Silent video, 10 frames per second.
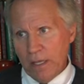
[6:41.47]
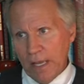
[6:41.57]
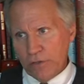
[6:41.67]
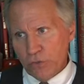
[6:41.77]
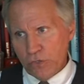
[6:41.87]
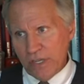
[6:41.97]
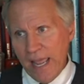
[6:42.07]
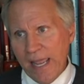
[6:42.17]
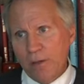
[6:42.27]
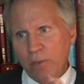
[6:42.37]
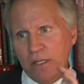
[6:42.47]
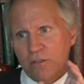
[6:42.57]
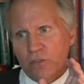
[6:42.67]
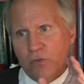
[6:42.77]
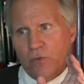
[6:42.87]

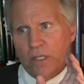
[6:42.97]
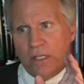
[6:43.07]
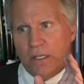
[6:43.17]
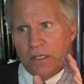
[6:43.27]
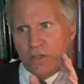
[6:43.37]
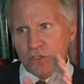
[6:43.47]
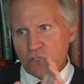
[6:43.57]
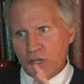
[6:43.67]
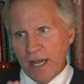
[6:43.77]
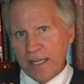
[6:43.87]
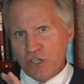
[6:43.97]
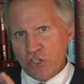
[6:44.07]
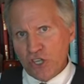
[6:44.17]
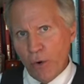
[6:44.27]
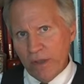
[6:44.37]
entertainment, to the
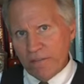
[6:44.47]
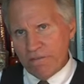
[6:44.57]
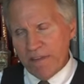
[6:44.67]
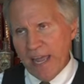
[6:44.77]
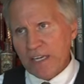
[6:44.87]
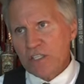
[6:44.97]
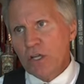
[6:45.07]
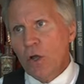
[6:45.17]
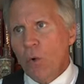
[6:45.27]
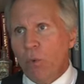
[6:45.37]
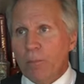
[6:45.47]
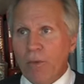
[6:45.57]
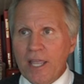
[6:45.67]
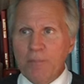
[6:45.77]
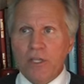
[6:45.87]
sideshow effects what
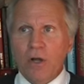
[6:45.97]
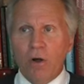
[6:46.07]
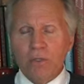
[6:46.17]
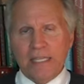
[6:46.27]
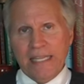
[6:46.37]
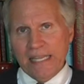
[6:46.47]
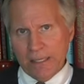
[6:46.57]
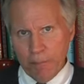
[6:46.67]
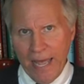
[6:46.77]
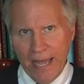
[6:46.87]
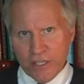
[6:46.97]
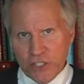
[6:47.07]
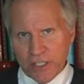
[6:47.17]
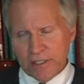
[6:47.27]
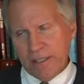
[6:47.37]
might be called geek
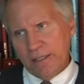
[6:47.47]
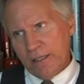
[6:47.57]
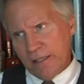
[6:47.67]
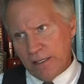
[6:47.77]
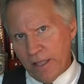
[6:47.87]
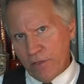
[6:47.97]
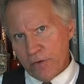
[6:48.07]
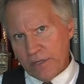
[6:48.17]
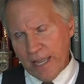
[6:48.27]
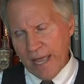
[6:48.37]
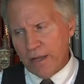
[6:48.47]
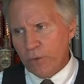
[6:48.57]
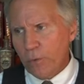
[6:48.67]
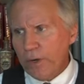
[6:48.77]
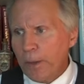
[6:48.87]
magic in, in another
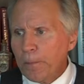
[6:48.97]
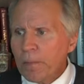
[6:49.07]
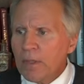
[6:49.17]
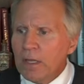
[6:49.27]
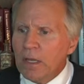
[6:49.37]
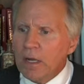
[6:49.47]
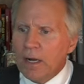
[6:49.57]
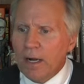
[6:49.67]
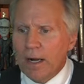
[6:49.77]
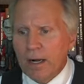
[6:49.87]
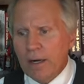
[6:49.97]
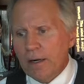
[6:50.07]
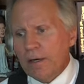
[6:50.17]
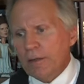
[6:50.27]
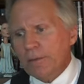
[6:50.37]
category.
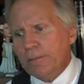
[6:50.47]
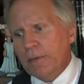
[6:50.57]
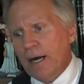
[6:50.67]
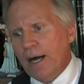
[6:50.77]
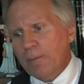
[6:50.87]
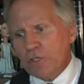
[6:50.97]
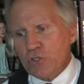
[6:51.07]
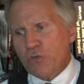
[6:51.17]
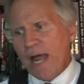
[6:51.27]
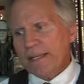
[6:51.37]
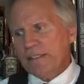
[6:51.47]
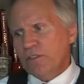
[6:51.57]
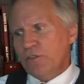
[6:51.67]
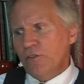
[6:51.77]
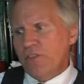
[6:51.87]
Uh, I'm
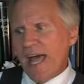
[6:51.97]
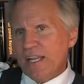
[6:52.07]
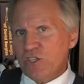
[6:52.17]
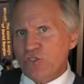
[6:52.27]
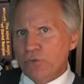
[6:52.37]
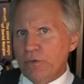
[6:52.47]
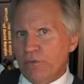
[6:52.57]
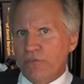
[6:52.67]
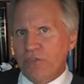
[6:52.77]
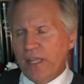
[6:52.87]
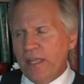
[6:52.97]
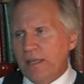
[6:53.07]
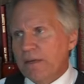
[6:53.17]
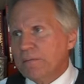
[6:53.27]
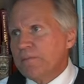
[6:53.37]
attracted to that sort of
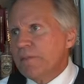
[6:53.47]
thing.